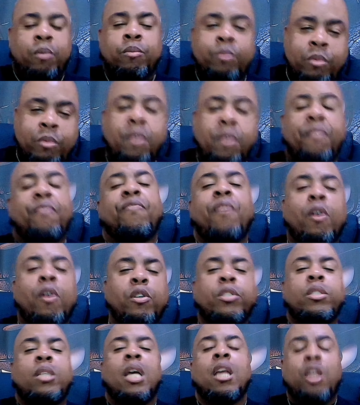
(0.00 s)
the
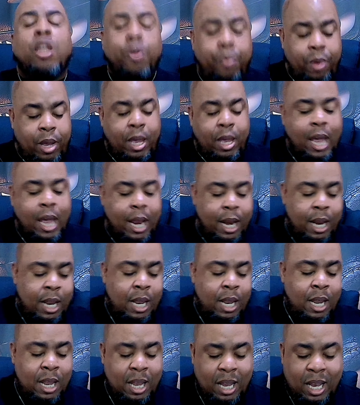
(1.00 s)
first thing you get
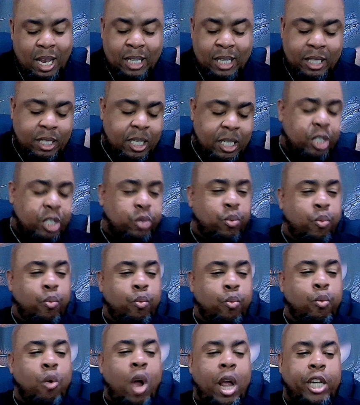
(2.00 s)
is this
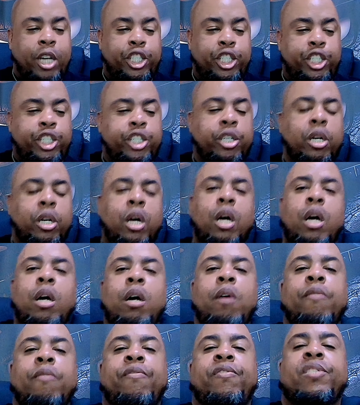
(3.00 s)
rush
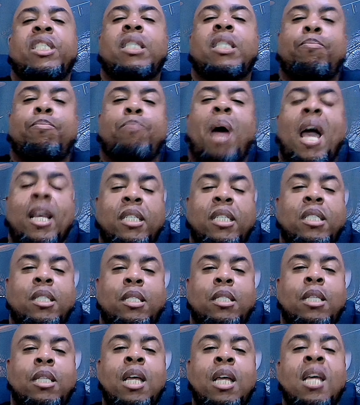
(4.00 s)
of
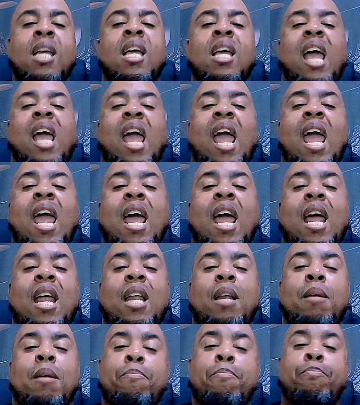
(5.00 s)
spice
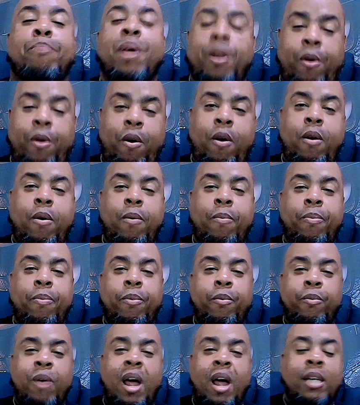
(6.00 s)
and bitter,
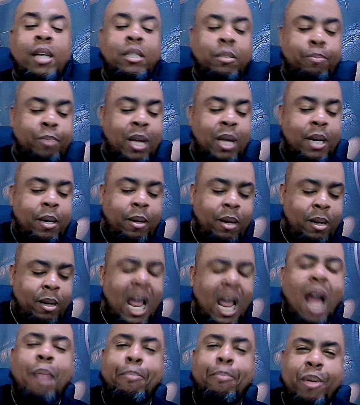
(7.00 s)
right? But
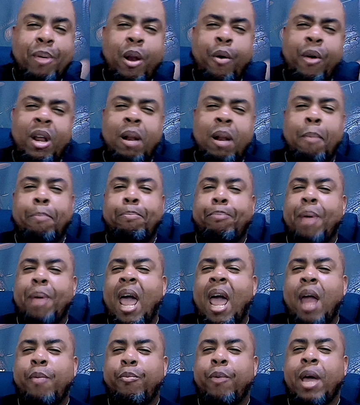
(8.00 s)
not bitter in a
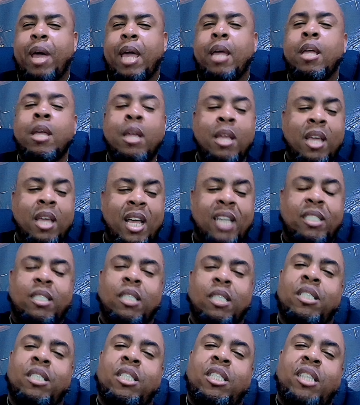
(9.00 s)
bad way. It's
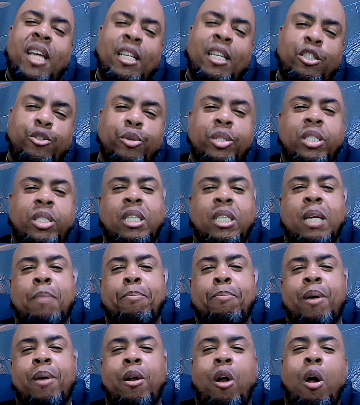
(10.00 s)
a
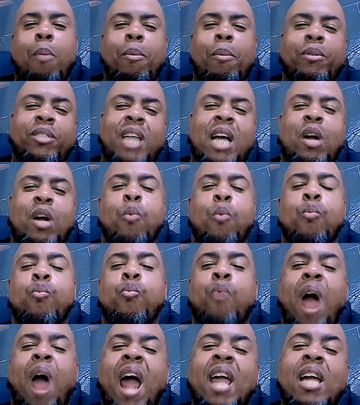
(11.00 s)
citrusy bitter, almost like a
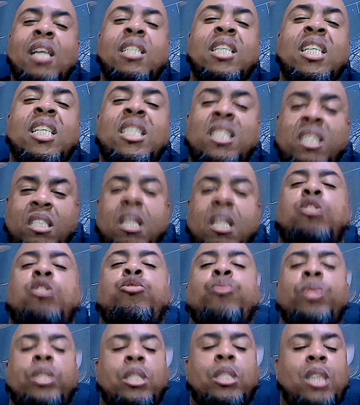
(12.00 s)
rindy
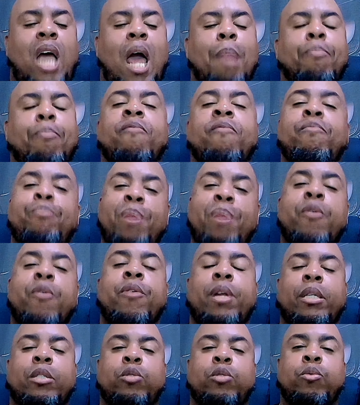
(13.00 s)
citrus type of
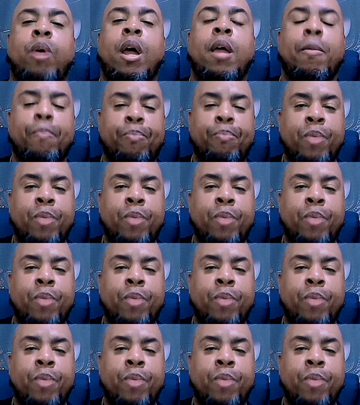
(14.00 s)
bitterness, right?